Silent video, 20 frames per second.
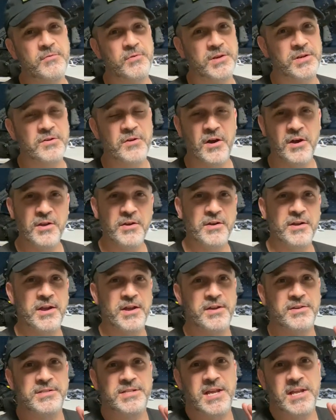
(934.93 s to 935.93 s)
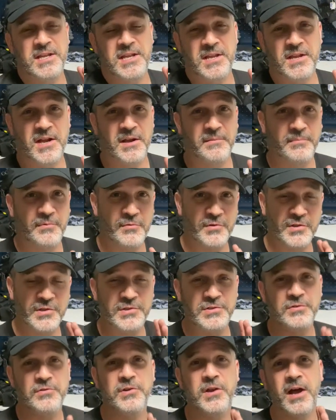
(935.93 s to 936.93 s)
When Connor and I are taking up, we're the
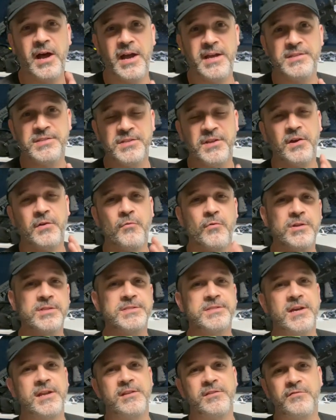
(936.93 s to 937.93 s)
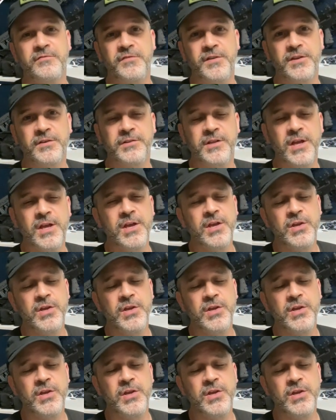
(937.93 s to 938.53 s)
two guys on one side of the field.